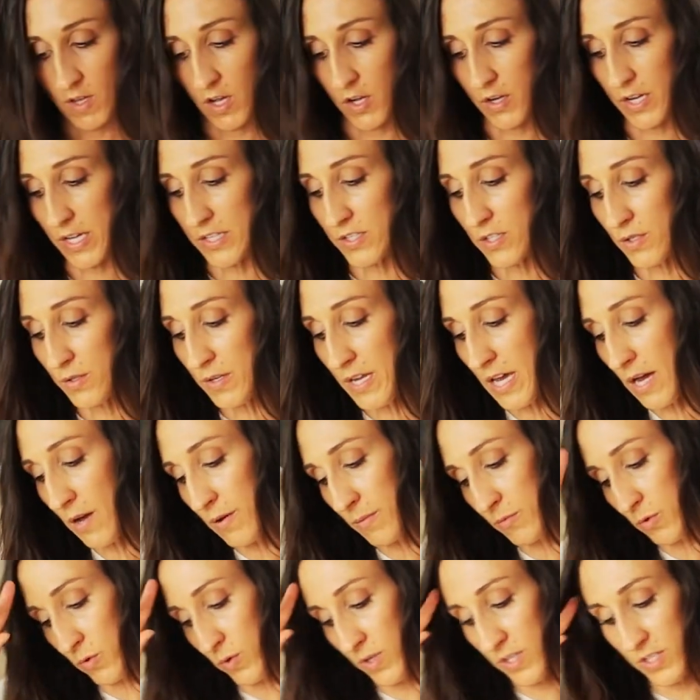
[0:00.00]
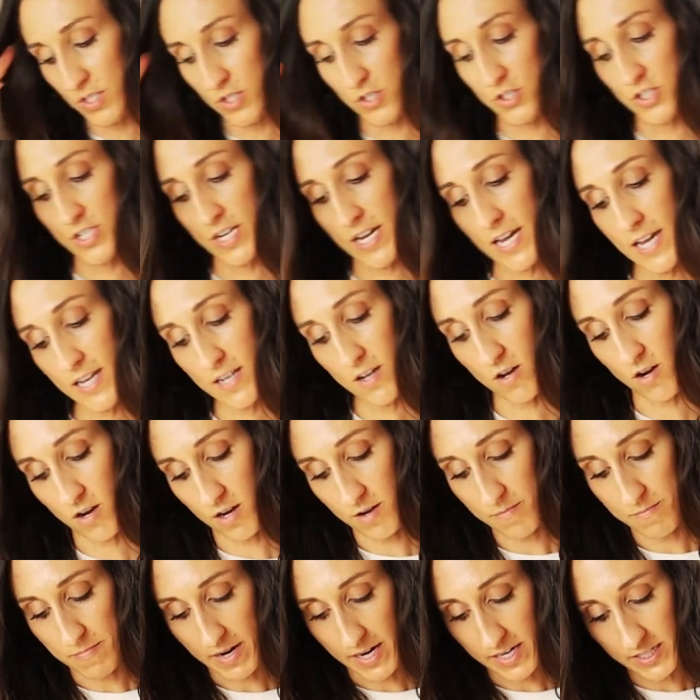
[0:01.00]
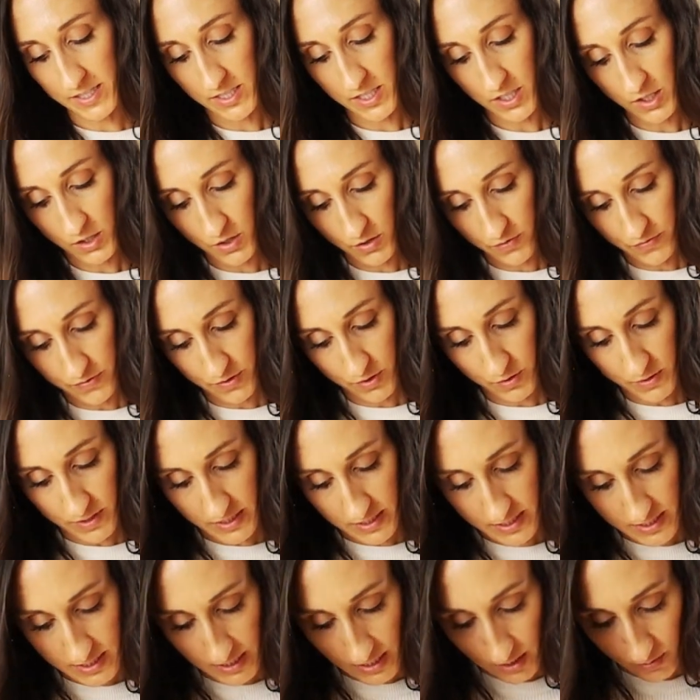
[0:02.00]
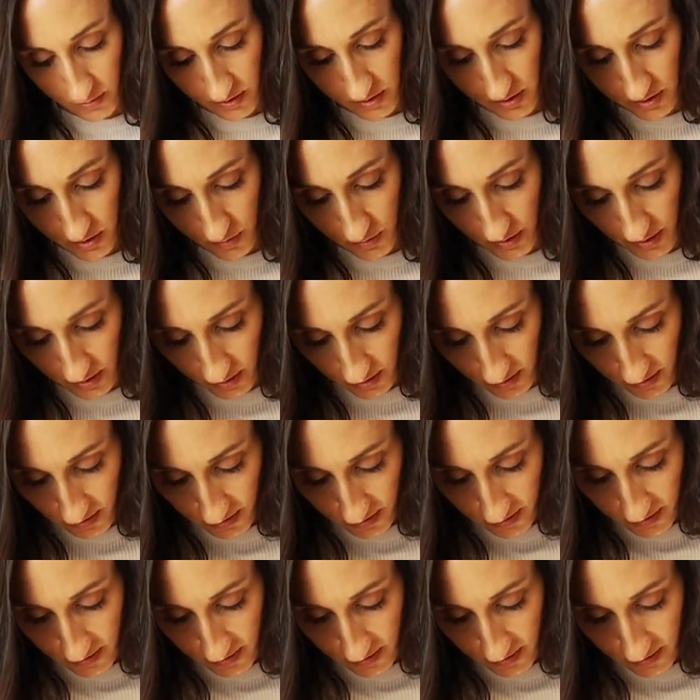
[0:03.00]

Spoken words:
Okay, so now I'm going to check on my tofu. Let's see how it's doing.